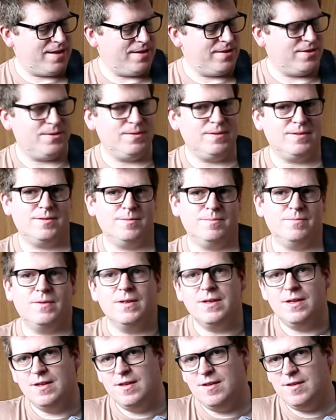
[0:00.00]
and doing some
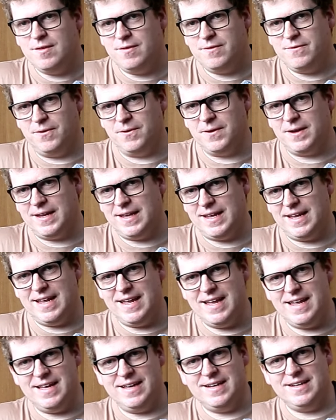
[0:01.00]

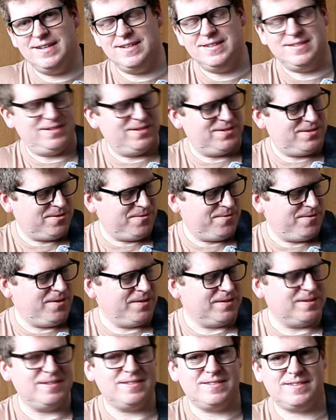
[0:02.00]
funky stuff
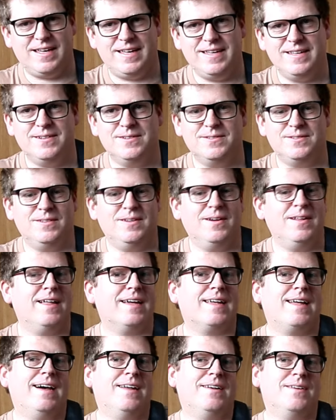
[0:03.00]
along the scales and all
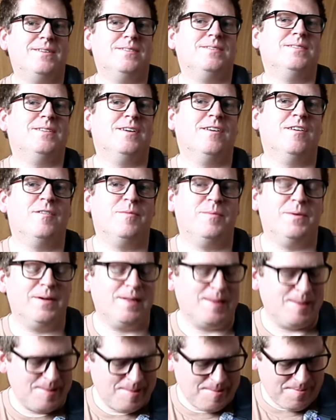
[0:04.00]
that kind of good stuff. But
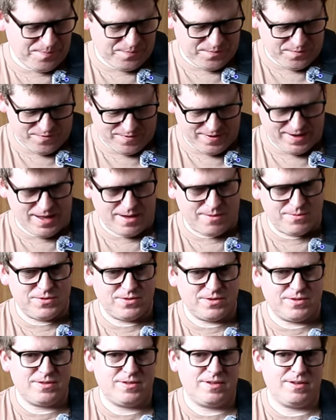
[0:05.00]
for now,
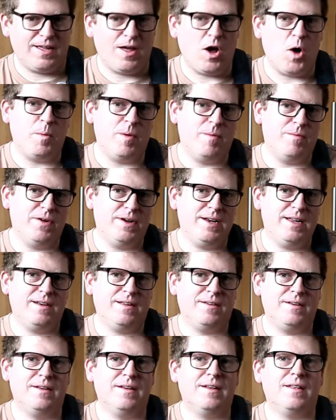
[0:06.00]
just to get up and running
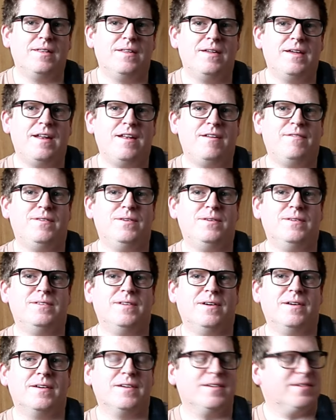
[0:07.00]
and learning a few
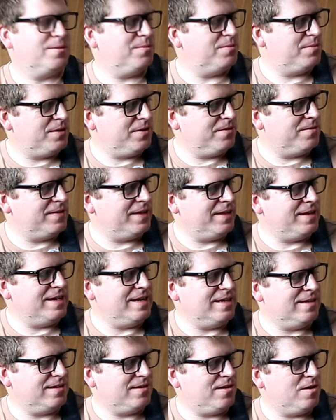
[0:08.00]
songs, we don't really
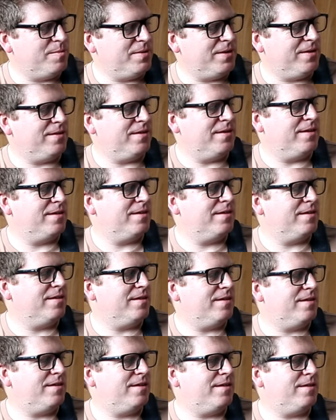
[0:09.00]
need to go beyond
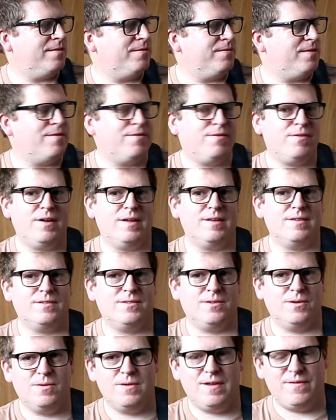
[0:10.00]
the 5th fret.
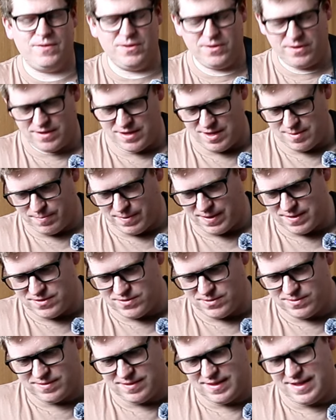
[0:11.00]
So if you look at your
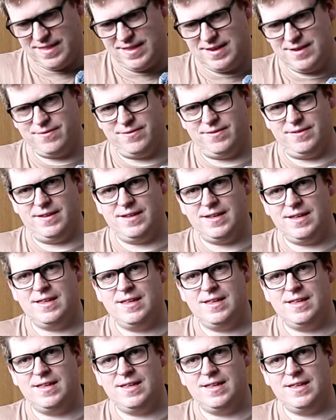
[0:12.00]
banjo slightly differently,